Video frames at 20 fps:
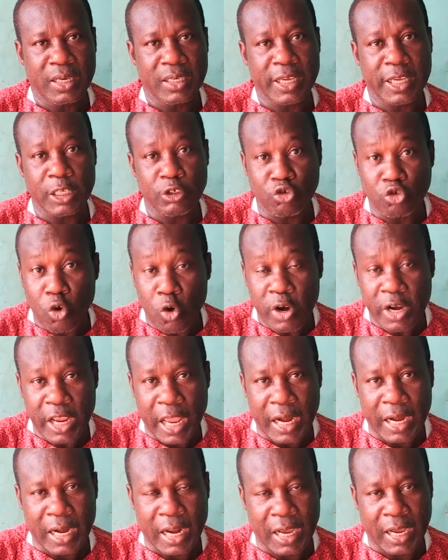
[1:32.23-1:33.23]
the
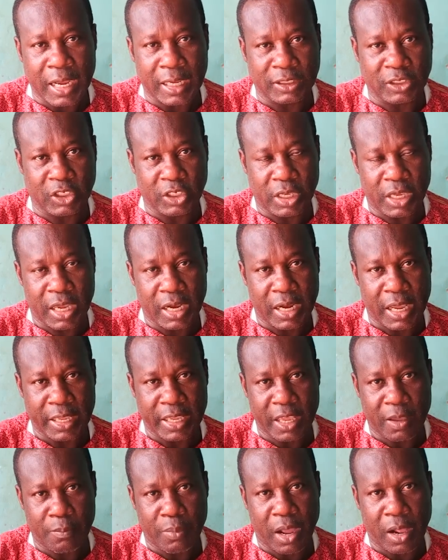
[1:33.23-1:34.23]
historian Akachi and
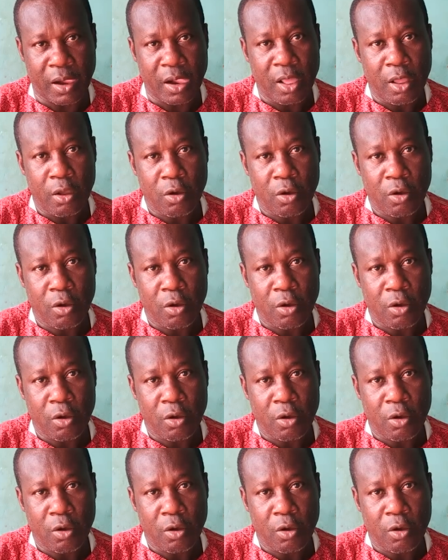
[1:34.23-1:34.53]
Aleba.